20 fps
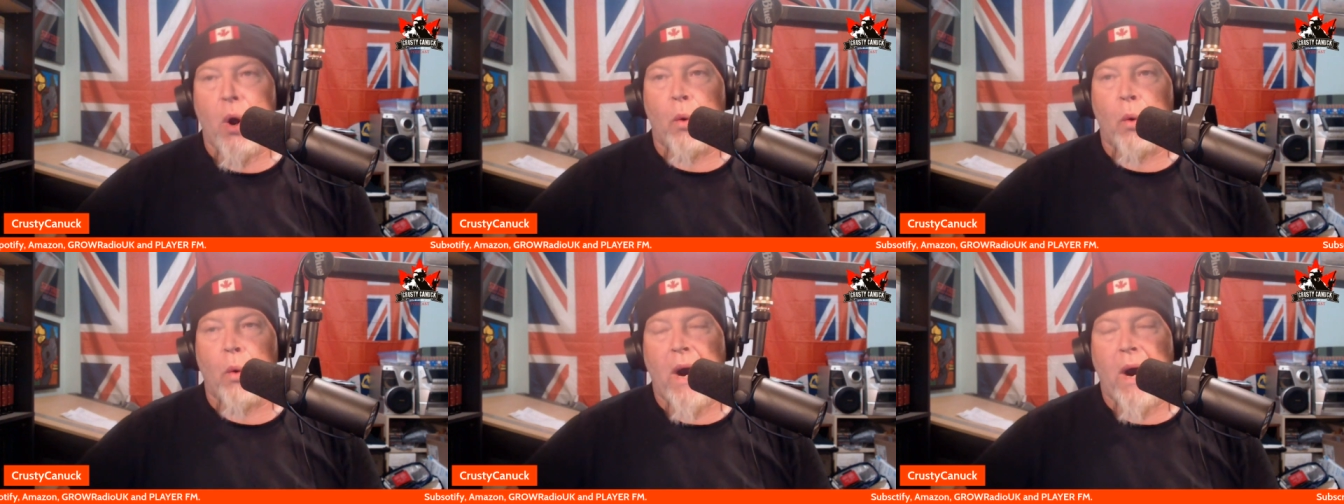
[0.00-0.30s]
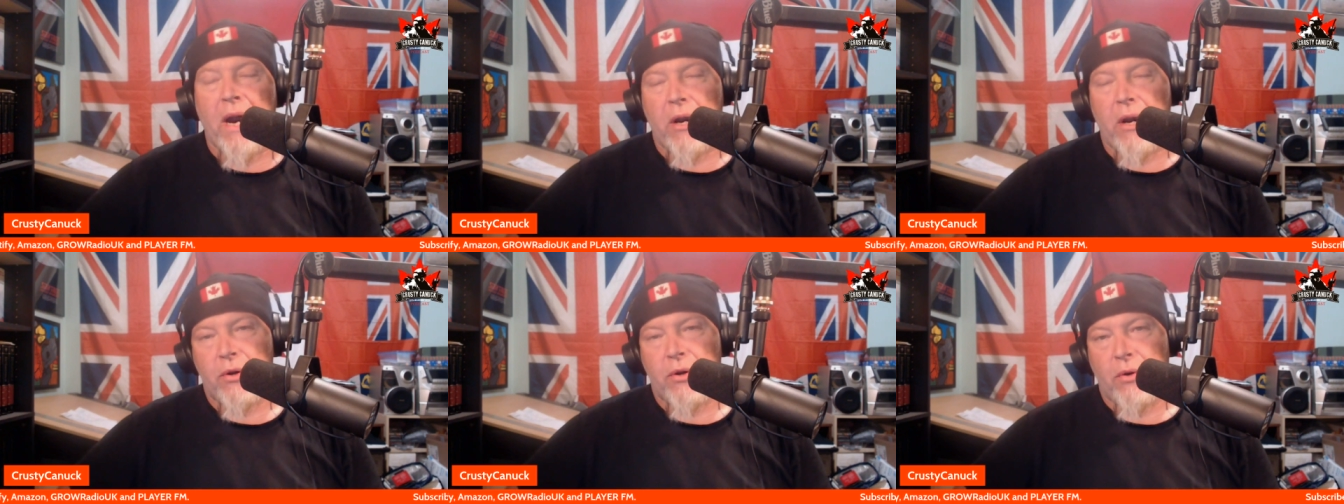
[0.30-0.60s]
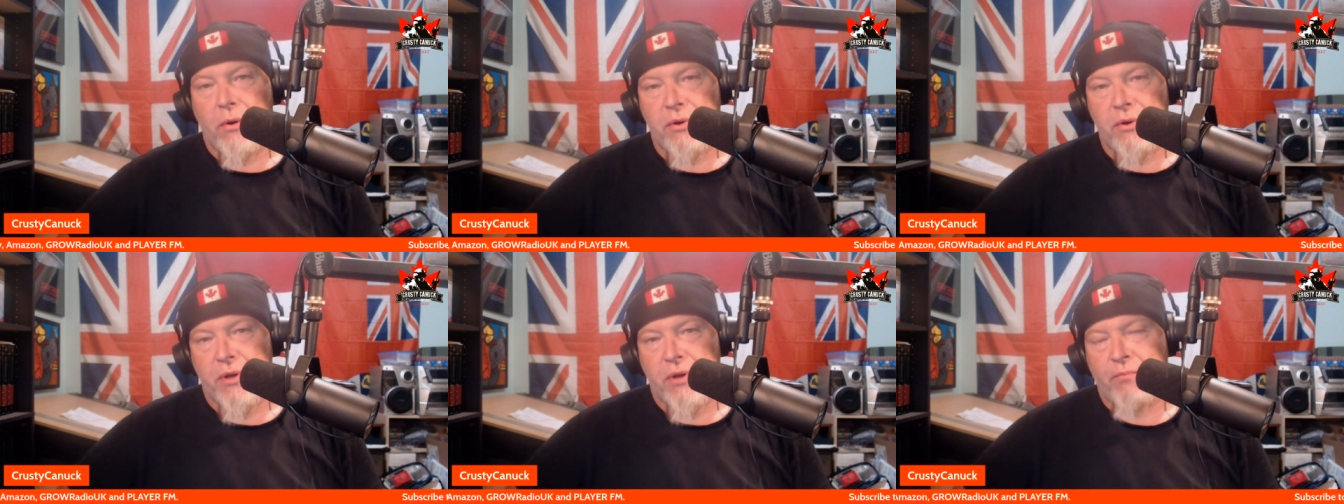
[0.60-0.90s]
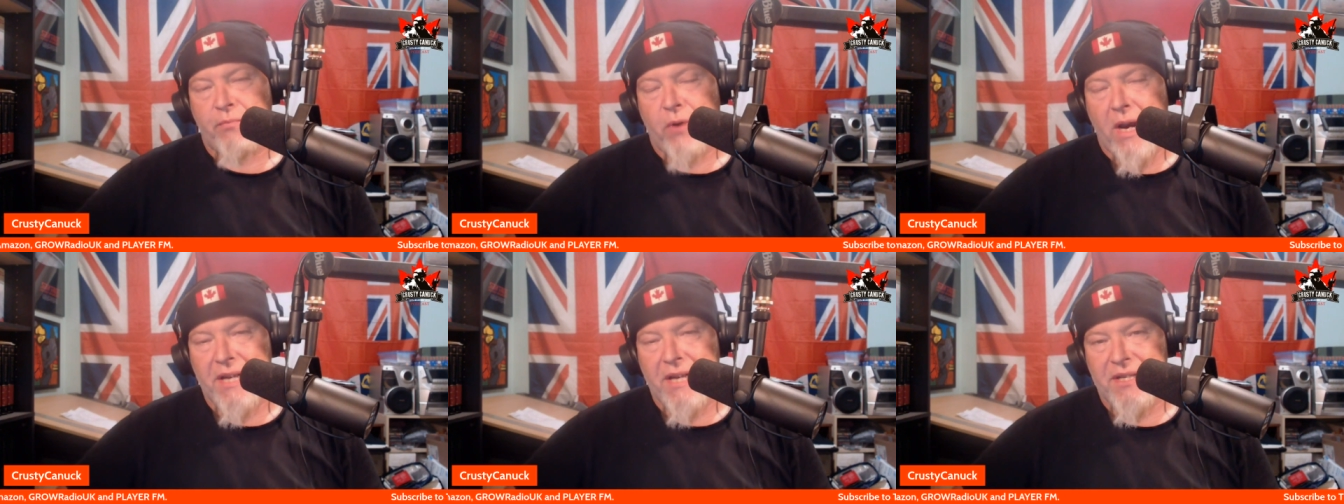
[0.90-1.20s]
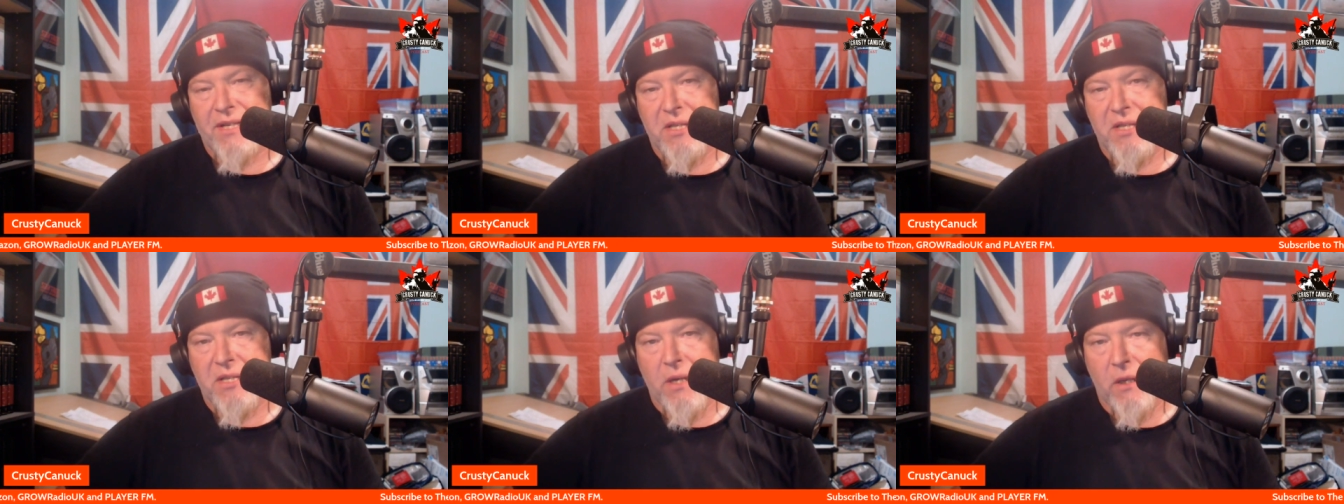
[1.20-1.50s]
Why are grocery
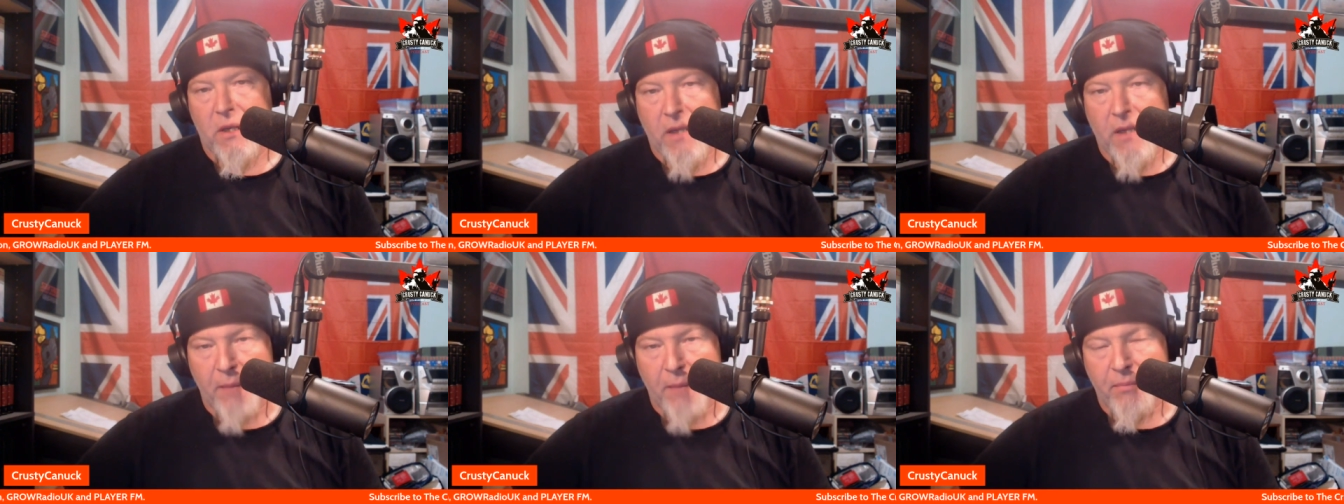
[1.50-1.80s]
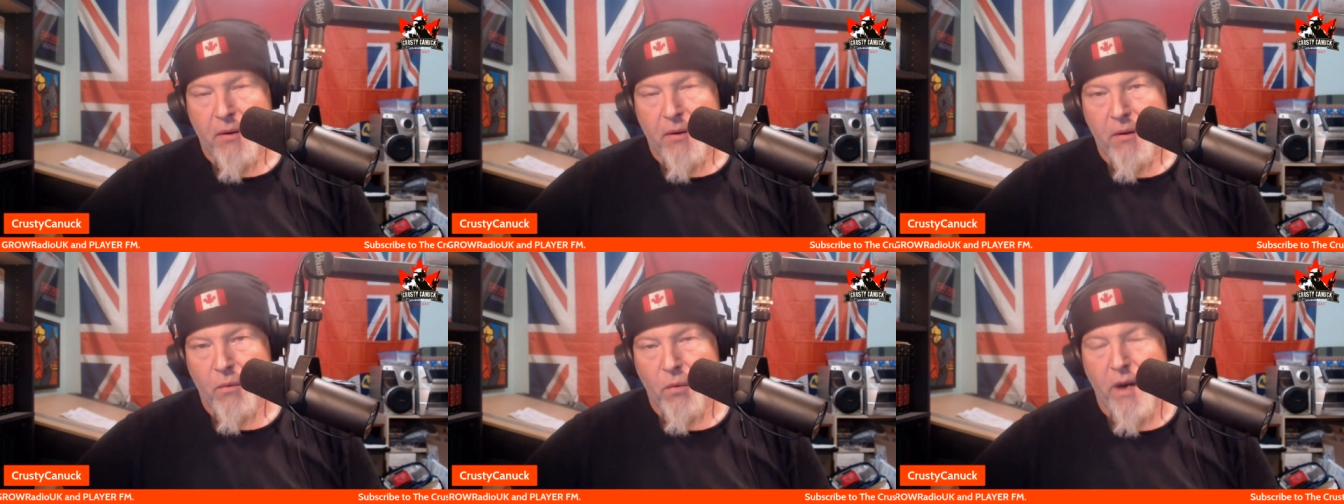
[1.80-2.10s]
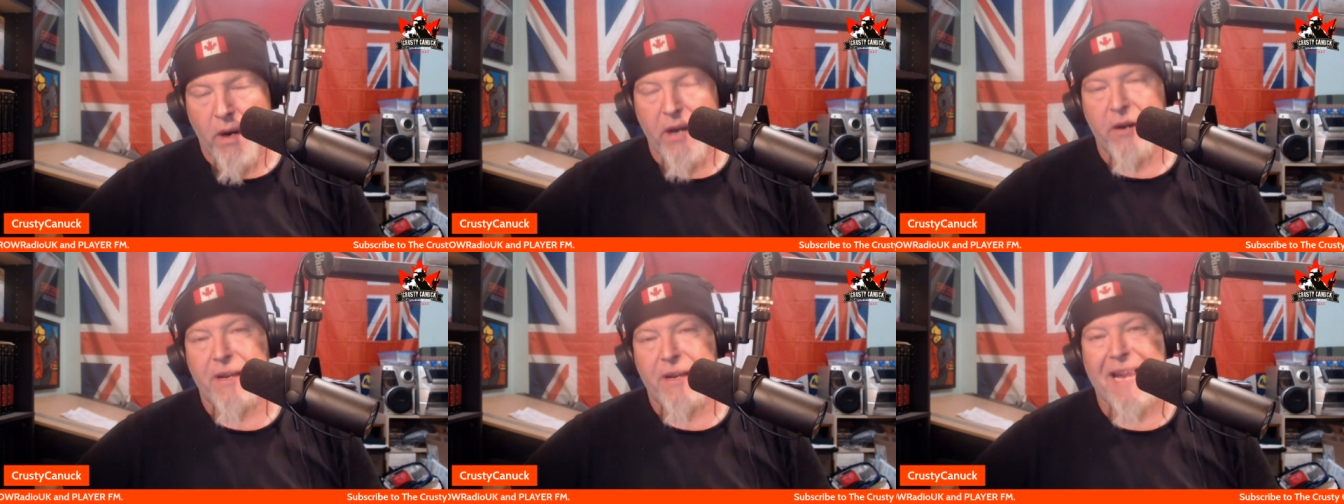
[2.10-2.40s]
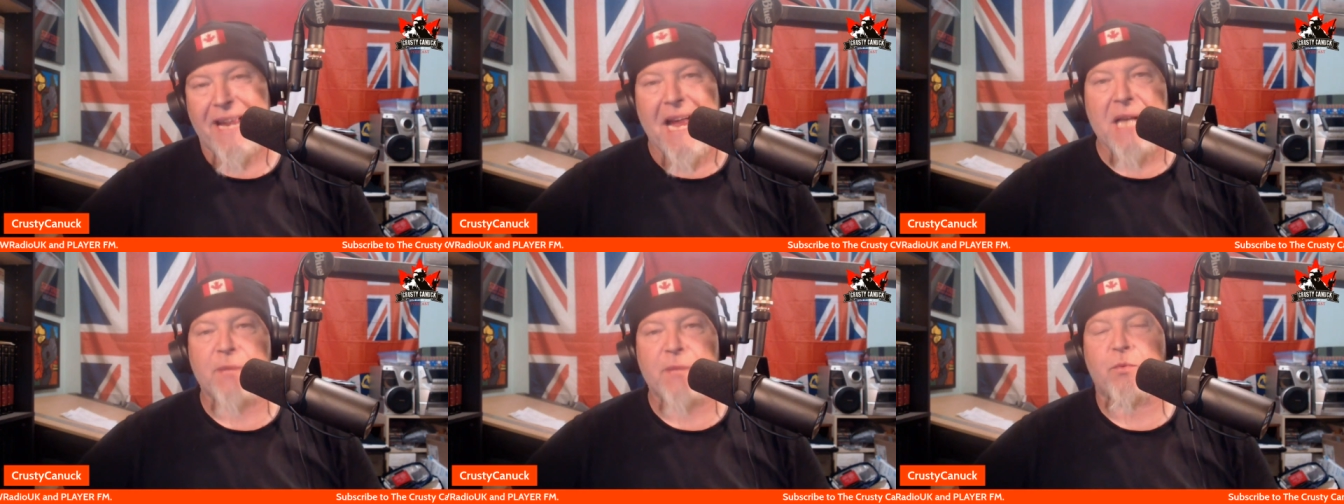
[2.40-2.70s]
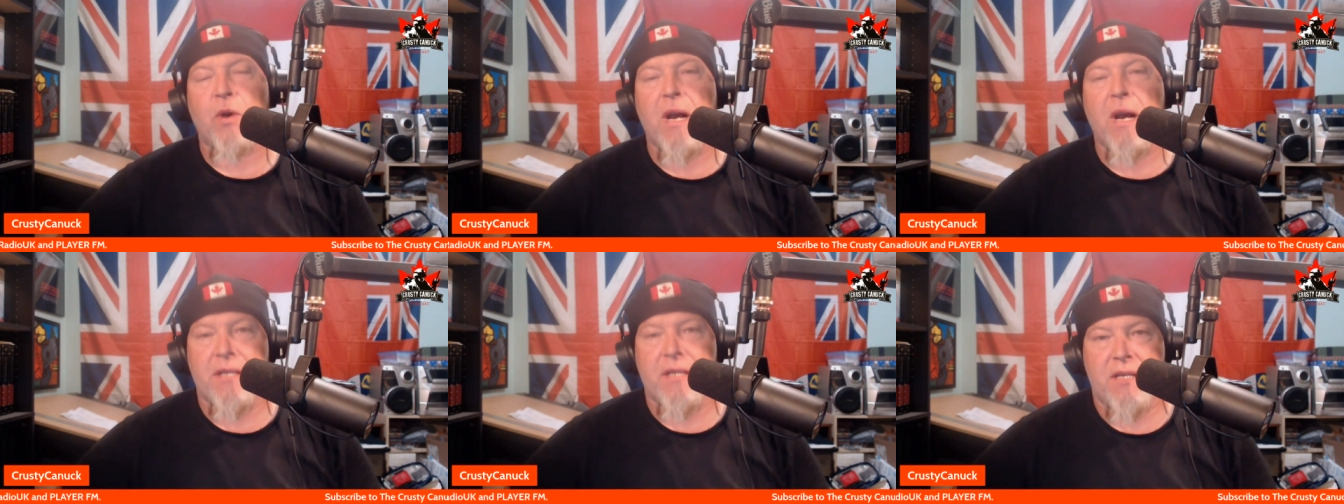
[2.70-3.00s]
prices still up? Why are gas
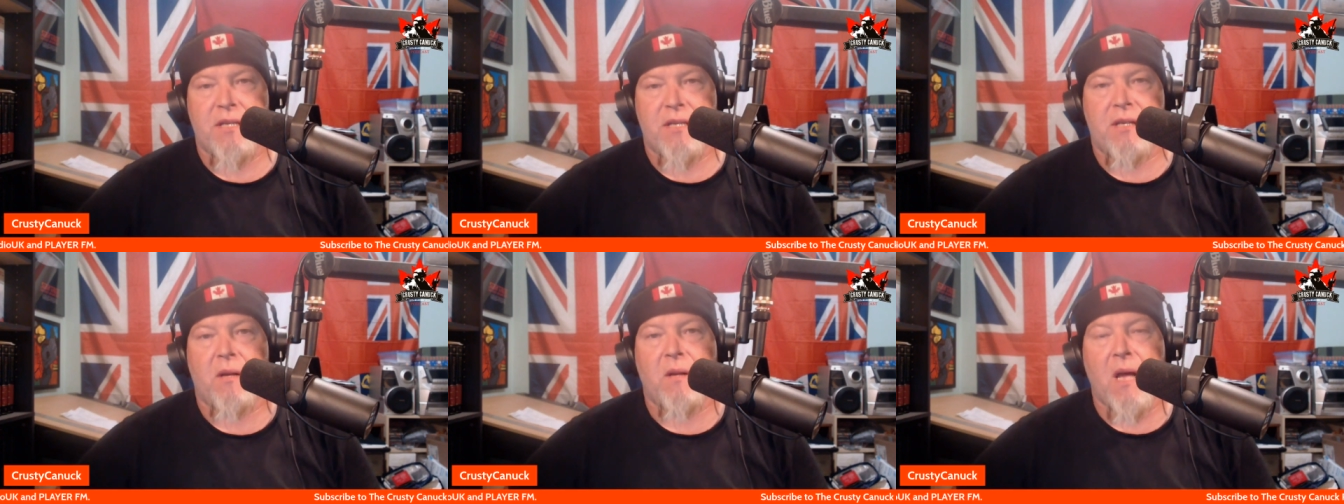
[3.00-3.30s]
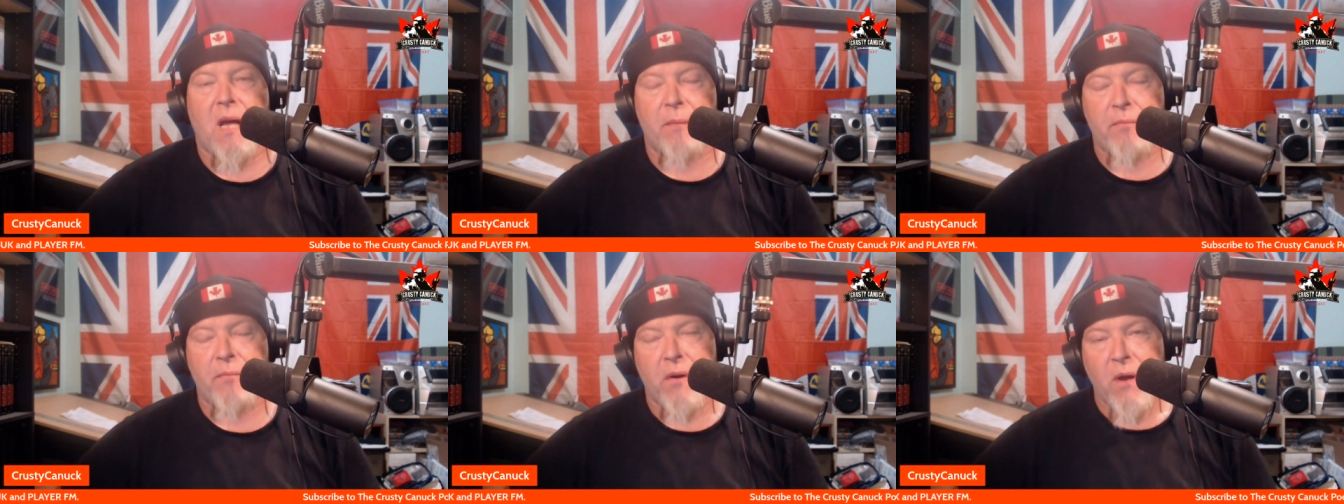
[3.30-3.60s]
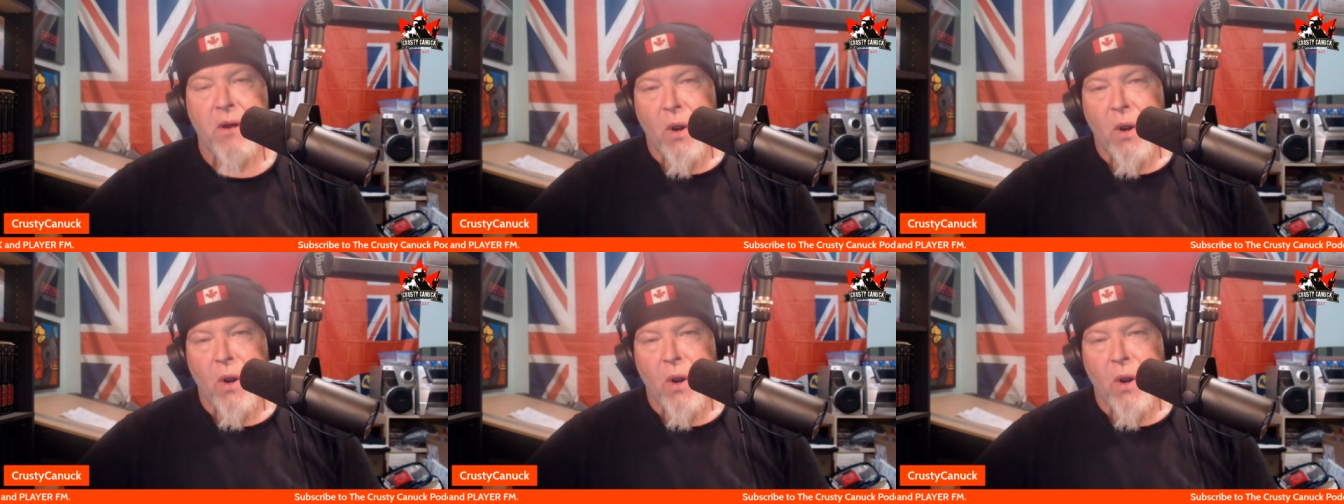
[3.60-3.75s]
prices still up?